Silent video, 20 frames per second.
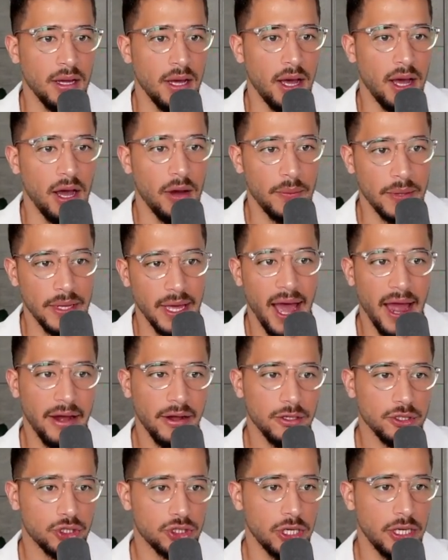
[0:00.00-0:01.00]
we hire and
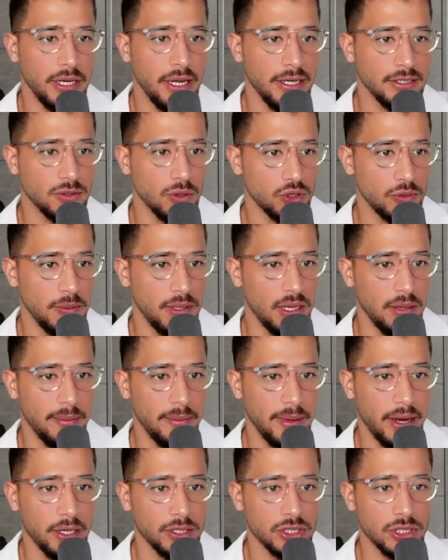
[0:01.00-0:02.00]
train a social media
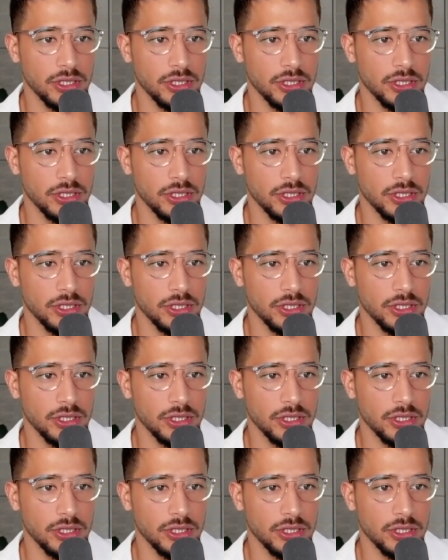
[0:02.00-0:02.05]
manager